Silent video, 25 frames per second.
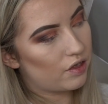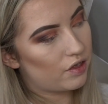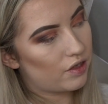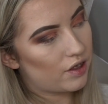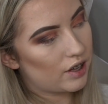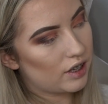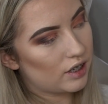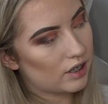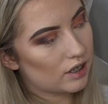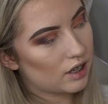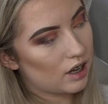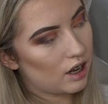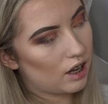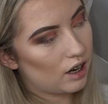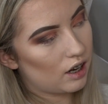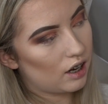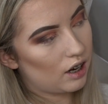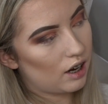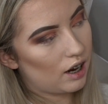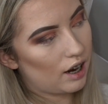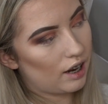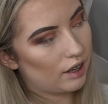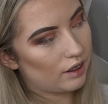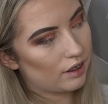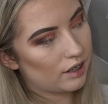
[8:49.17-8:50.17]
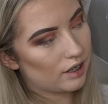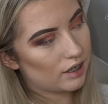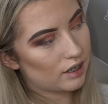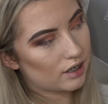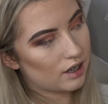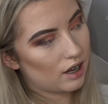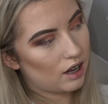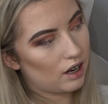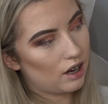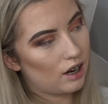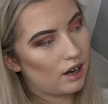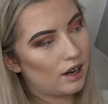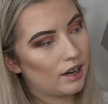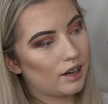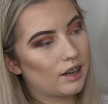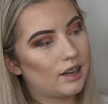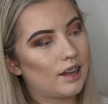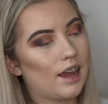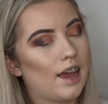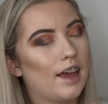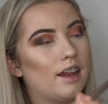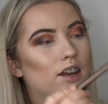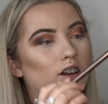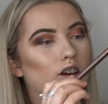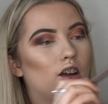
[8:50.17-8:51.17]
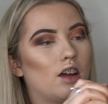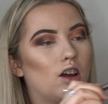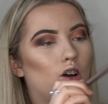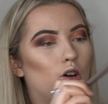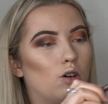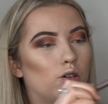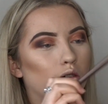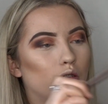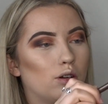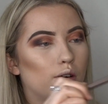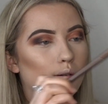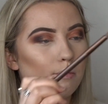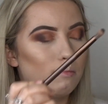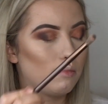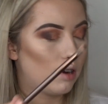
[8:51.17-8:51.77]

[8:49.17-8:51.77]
this colour and this colour again on